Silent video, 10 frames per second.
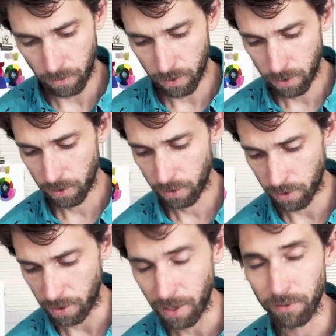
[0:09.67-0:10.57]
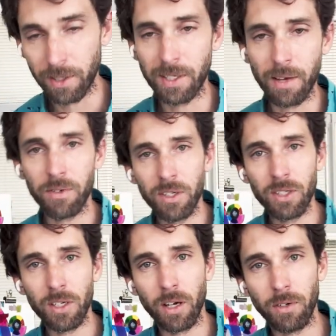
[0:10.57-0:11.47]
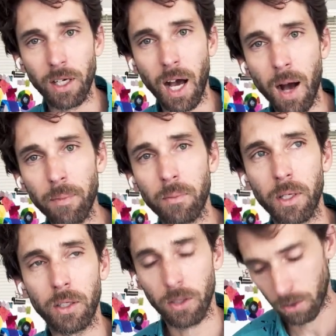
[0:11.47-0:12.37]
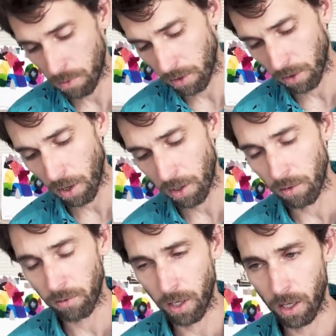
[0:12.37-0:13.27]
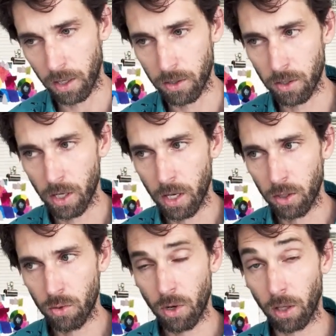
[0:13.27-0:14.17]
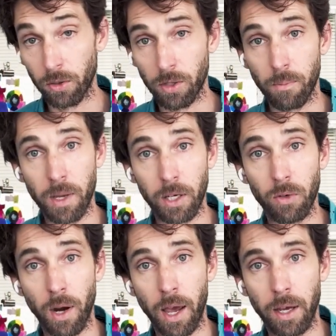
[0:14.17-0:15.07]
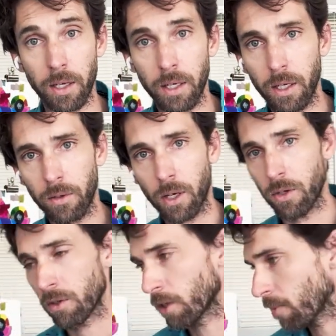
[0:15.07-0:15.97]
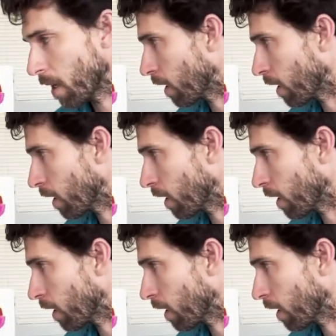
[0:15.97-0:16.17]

this is the definition of a complement could be thought of as two colors that make gray. Right? You could think about a